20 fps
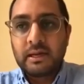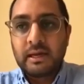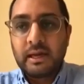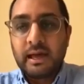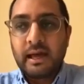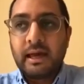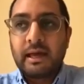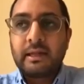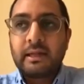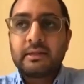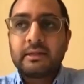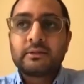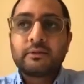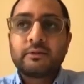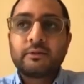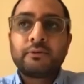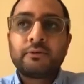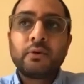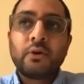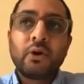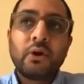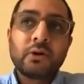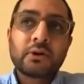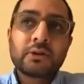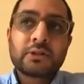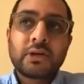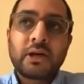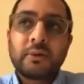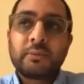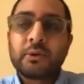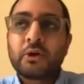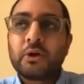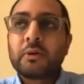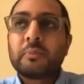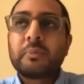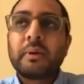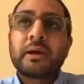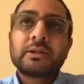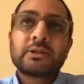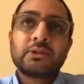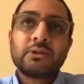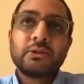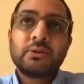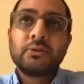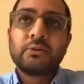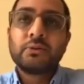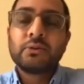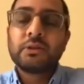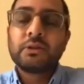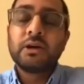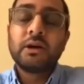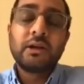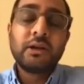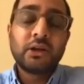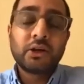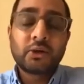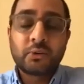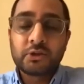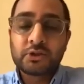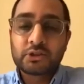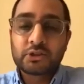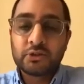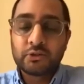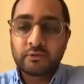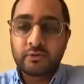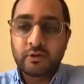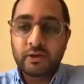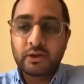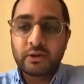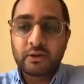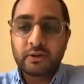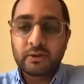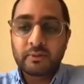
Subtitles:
And for a long time, going back to the earlier question of like,